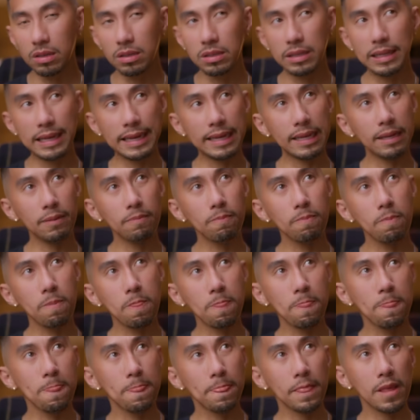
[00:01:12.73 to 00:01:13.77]
Like
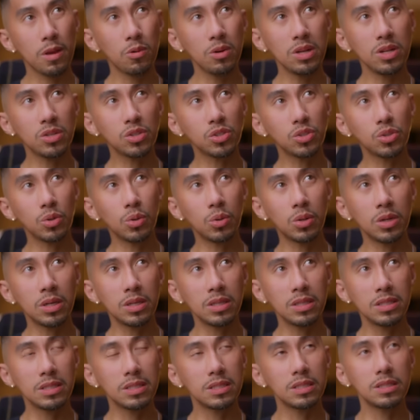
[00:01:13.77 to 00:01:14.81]
Queen of
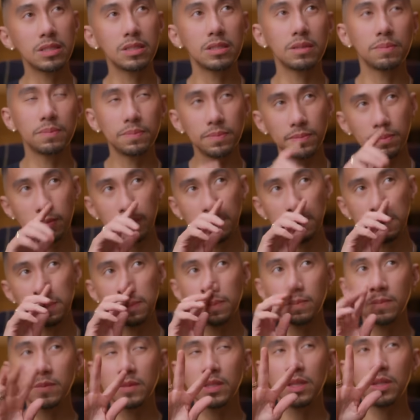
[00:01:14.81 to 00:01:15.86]
Swords,
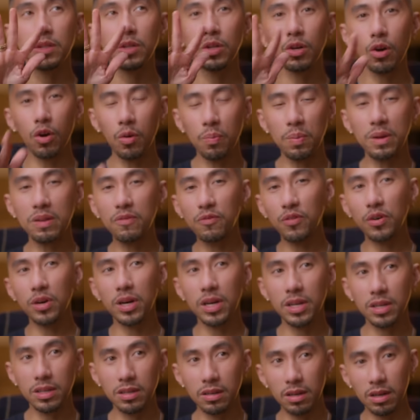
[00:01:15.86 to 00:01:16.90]
you're open
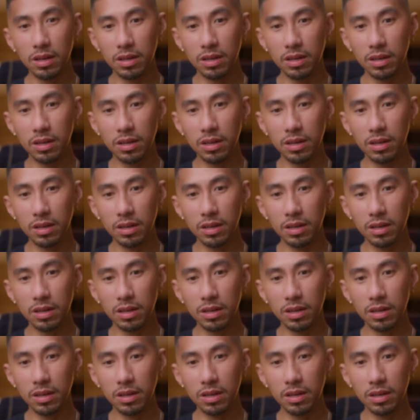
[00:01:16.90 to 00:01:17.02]
for